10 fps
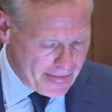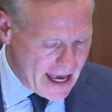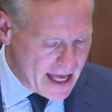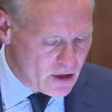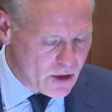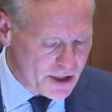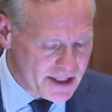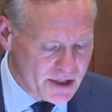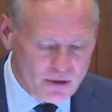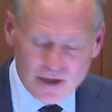And of course,
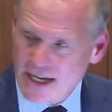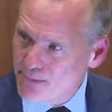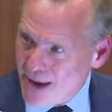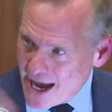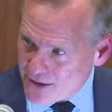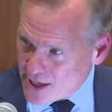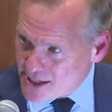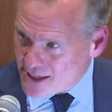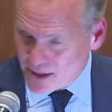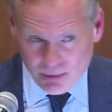this creates
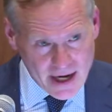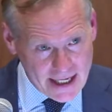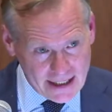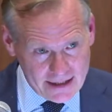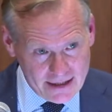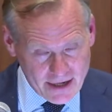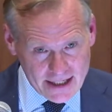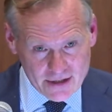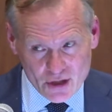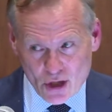pathways in the brain,
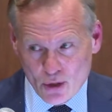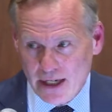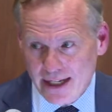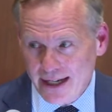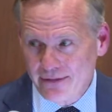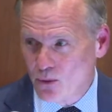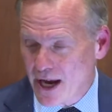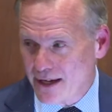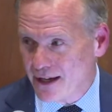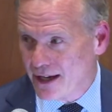right? So even
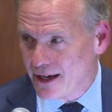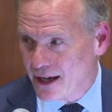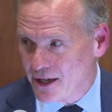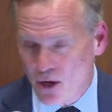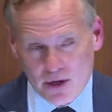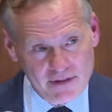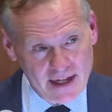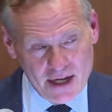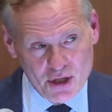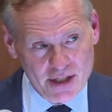when a
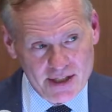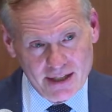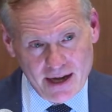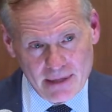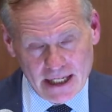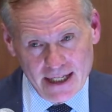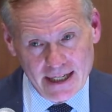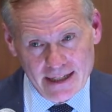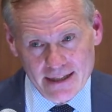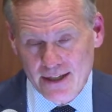notification isn't coming
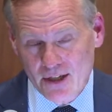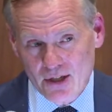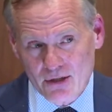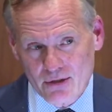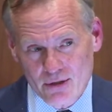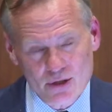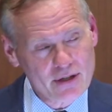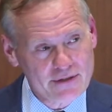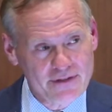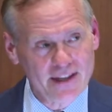in, you start
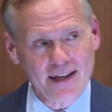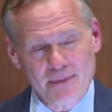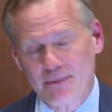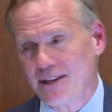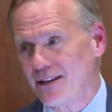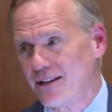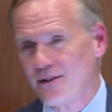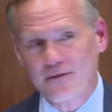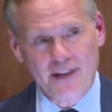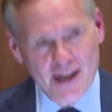to feel like maybe a
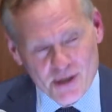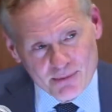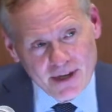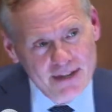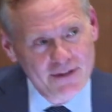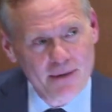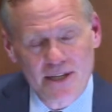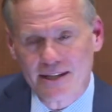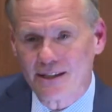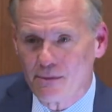notification might have come
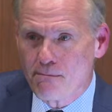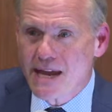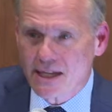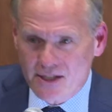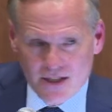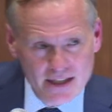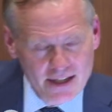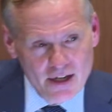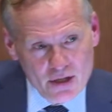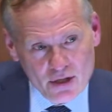in that you missed.
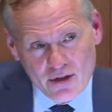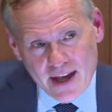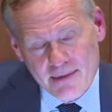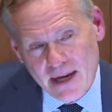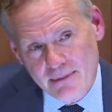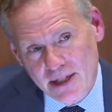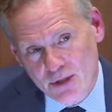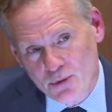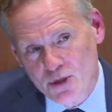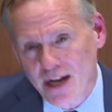So then maybe
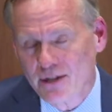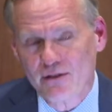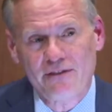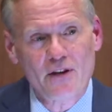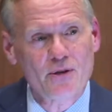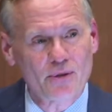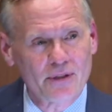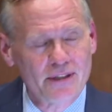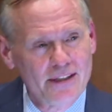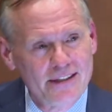you check your phone.
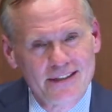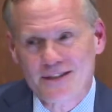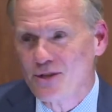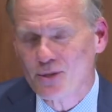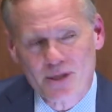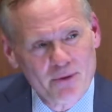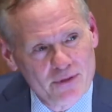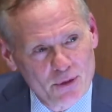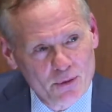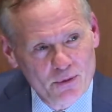So some of
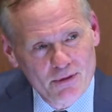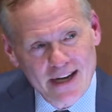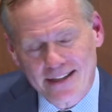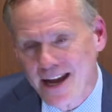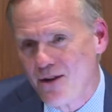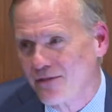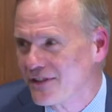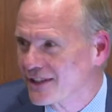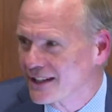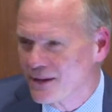you right now are
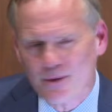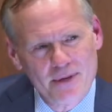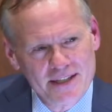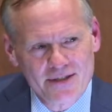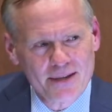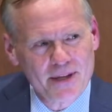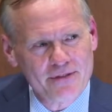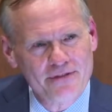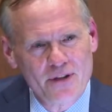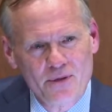feeling like, well, he's talking about the
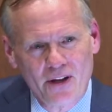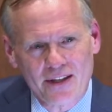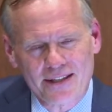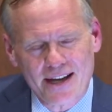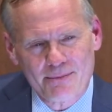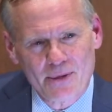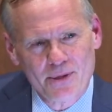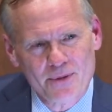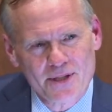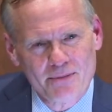phone all the time. I
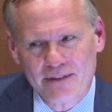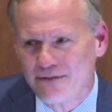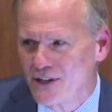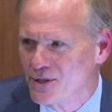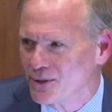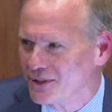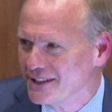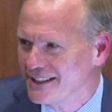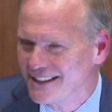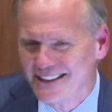wonder what's on my phone.
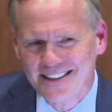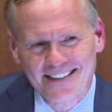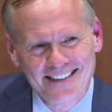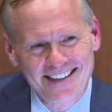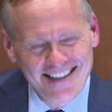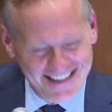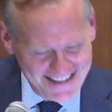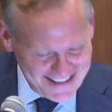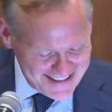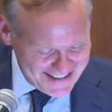
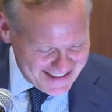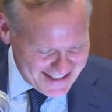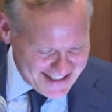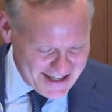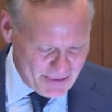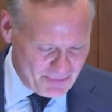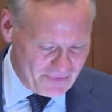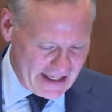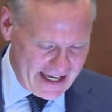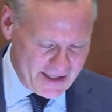And
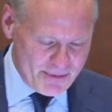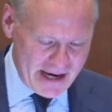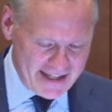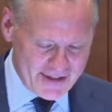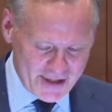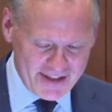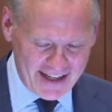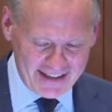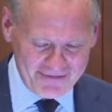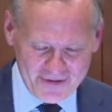you might just
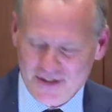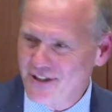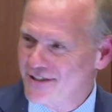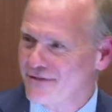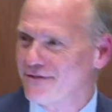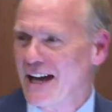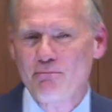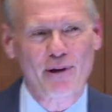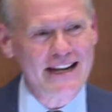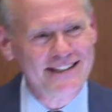like start to
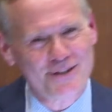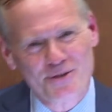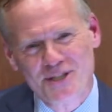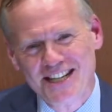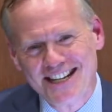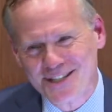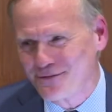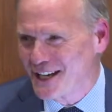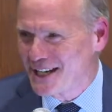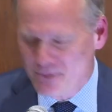vibrate in your seats
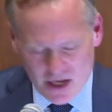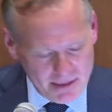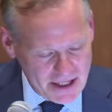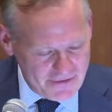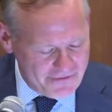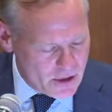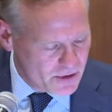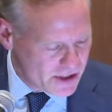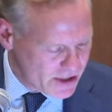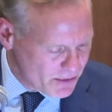if I keep talking about the
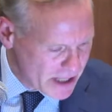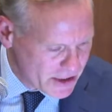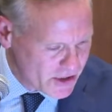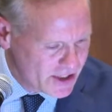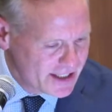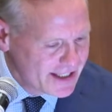phone so much.